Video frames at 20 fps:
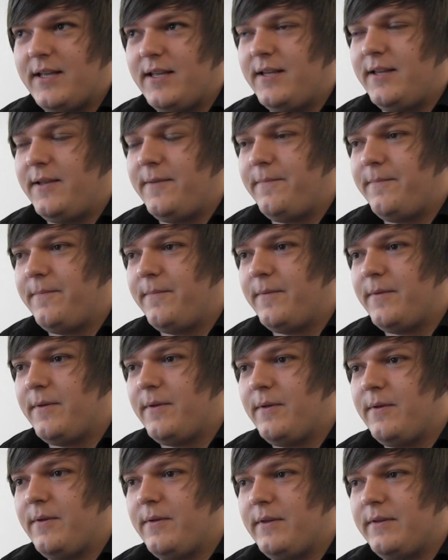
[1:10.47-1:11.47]
and
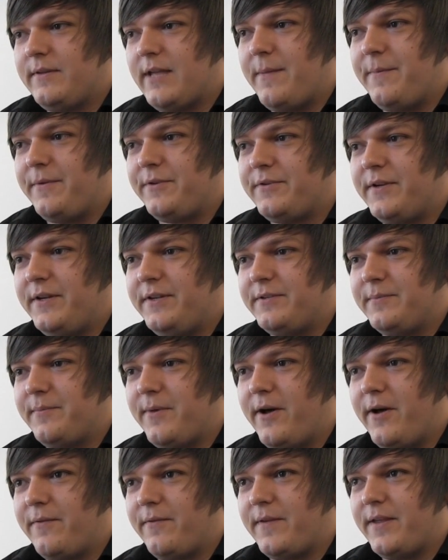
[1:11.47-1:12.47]
the demonstration
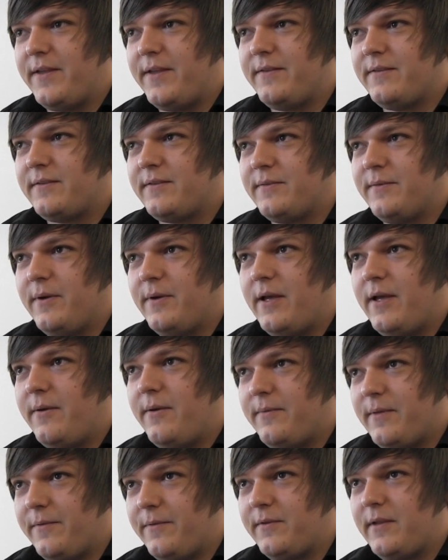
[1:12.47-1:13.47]
part of it,
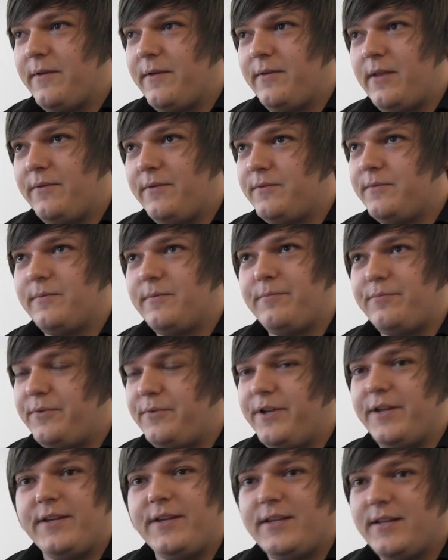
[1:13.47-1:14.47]
that was
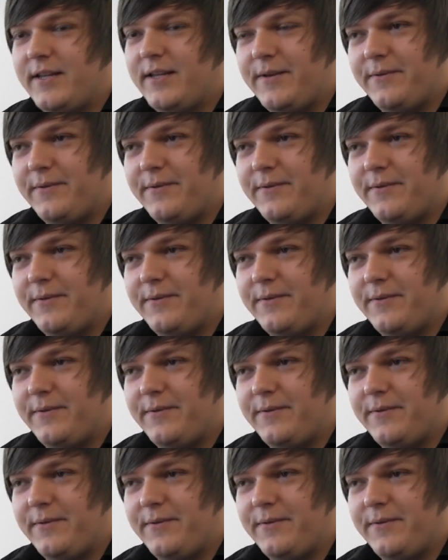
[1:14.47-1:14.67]
brilliant.